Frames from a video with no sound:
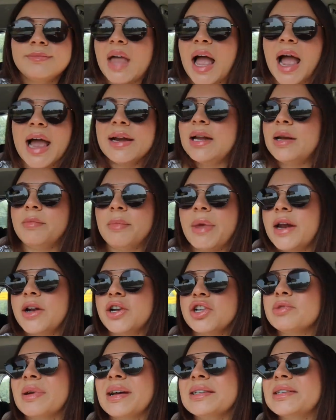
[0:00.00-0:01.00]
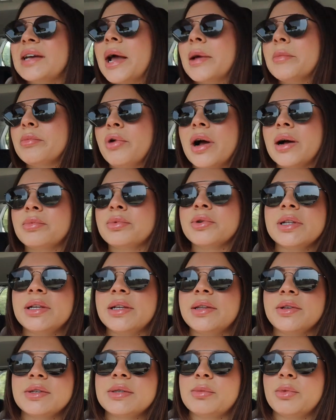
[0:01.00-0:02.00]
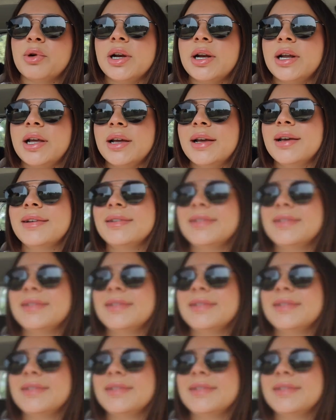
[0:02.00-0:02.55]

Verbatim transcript: I didn't manage my time properly this morning.